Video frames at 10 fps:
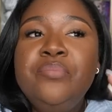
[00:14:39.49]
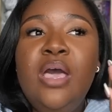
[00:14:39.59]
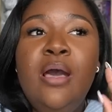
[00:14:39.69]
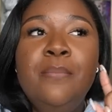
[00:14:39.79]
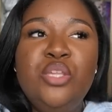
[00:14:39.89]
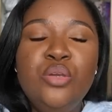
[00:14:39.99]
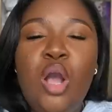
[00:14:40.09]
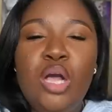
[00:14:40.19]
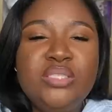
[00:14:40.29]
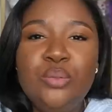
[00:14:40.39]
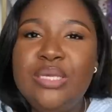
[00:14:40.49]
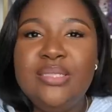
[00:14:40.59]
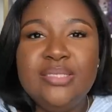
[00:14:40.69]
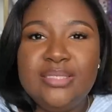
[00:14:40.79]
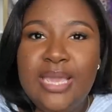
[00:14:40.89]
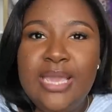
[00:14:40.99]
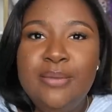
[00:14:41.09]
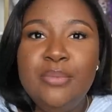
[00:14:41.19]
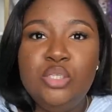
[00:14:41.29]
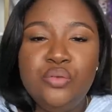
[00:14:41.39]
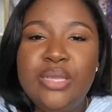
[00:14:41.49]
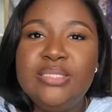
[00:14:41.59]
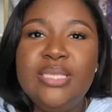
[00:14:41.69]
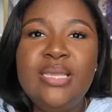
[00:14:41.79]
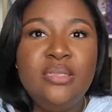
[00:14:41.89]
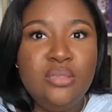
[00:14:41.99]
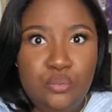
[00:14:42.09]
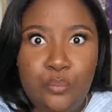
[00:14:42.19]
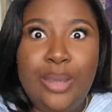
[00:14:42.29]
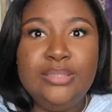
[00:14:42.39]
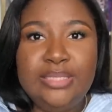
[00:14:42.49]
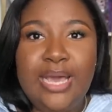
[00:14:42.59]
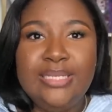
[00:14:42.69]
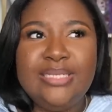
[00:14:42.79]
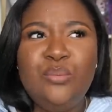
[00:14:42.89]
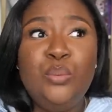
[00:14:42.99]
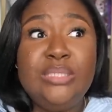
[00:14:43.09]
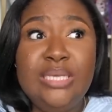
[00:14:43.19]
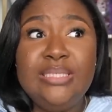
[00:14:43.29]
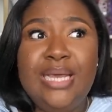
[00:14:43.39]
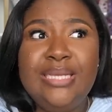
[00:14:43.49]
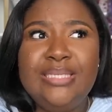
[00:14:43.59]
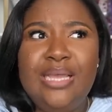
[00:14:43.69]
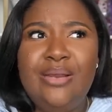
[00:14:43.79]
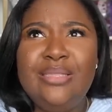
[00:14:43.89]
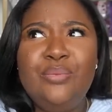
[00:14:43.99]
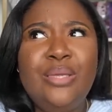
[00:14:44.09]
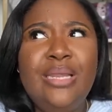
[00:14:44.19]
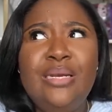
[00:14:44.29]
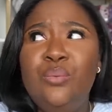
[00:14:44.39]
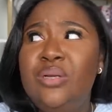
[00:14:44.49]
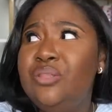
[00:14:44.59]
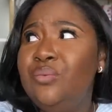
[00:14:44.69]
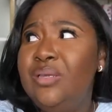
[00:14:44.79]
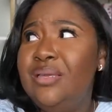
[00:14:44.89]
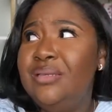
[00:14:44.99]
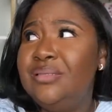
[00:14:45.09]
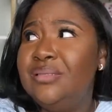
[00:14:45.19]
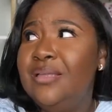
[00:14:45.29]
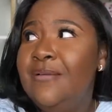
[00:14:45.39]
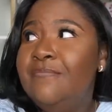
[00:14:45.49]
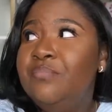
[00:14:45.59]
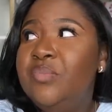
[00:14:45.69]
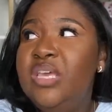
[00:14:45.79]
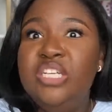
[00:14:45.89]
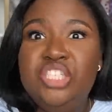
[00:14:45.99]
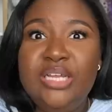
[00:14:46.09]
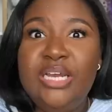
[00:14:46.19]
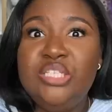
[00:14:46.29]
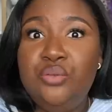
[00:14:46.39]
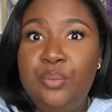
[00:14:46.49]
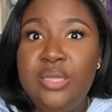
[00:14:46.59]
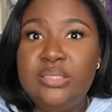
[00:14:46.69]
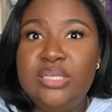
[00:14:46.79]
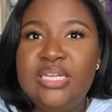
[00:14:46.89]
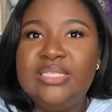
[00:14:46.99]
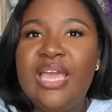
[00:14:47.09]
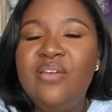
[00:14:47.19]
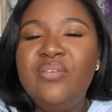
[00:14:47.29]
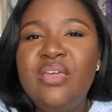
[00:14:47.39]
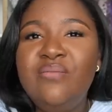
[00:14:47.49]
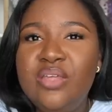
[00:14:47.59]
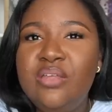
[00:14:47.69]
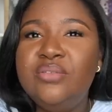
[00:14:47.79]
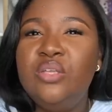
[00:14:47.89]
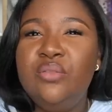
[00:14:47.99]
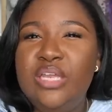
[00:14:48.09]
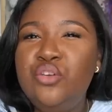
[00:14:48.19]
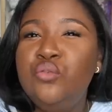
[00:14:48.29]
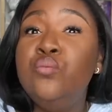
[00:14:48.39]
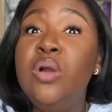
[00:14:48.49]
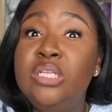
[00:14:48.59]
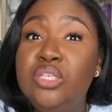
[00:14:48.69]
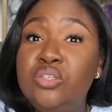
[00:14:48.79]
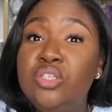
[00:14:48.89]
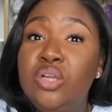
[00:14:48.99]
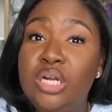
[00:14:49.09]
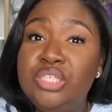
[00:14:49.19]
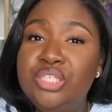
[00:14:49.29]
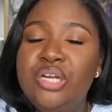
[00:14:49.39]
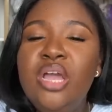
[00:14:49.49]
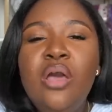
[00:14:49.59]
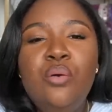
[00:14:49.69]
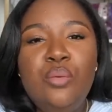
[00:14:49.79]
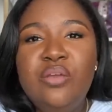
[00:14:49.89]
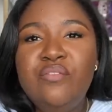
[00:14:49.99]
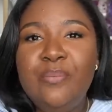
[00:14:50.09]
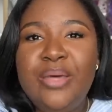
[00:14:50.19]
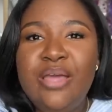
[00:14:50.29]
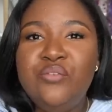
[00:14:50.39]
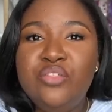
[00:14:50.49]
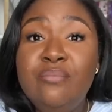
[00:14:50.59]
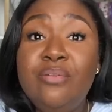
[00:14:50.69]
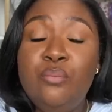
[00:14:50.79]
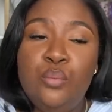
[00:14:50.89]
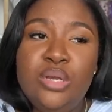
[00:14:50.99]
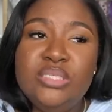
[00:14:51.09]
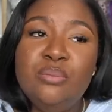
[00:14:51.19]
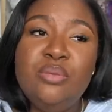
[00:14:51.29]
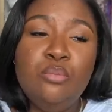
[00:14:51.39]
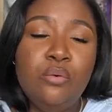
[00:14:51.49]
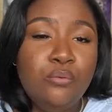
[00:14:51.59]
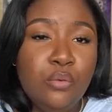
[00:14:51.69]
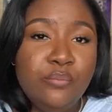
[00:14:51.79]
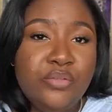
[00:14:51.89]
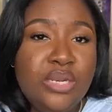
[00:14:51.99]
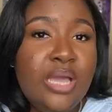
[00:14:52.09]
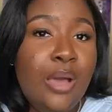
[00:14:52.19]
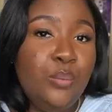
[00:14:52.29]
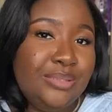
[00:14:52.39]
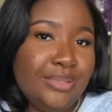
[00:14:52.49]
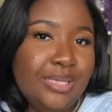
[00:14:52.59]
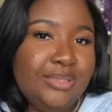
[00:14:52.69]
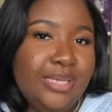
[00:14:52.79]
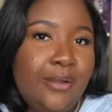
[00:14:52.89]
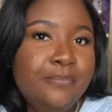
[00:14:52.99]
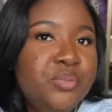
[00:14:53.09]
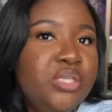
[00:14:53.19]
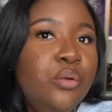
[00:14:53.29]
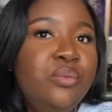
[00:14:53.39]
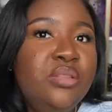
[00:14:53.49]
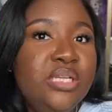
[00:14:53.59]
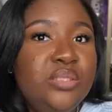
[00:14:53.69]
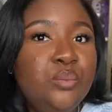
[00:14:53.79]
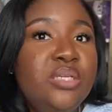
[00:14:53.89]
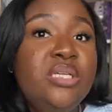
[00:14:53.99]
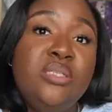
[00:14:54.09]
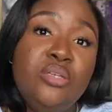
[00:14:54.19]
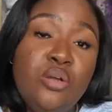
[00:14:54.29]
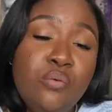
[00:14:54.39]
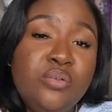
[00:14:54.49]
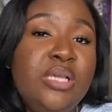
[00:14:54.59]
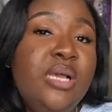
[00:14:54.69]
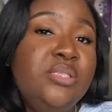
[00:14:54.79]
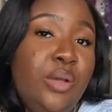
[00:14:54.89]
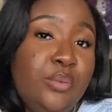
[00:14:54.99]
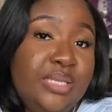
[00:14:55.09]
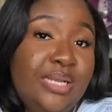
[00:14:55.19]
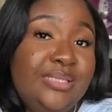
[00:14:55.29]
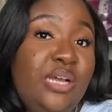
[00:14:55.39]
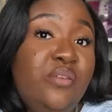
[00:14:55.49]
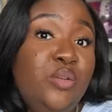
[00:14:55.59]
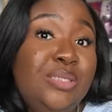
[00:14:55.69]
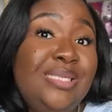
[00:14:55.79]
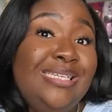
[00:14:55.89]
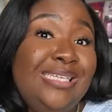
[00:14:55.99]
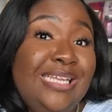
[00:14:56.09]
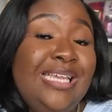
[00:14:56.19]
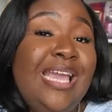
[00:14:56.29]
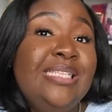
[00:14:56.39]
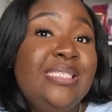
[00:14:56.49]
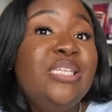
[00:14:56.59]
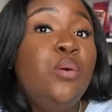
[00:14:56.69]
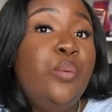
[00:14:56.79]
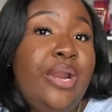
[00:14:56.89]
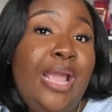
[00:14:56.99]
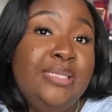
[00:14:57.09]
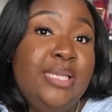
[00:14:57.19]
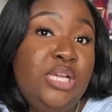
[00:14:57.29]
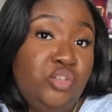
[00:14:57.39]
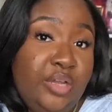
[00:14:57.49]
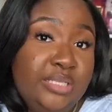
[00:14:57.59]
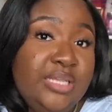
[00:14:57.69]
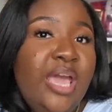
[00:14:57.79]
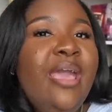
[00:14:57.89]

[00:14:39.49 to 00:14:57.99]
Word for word: But you can also get the same dress in the right size. I would say size down. I think we got into what, a 3X? Mm-hmm. And I should have got a 2X. It is Ava and Viv, so they do run a little larger. Whatever you're buying for them, if you want it to be more form-fitting, I would size down. So this one is a little oversized, so I would size down if you decide to get it and still wear it as a dress.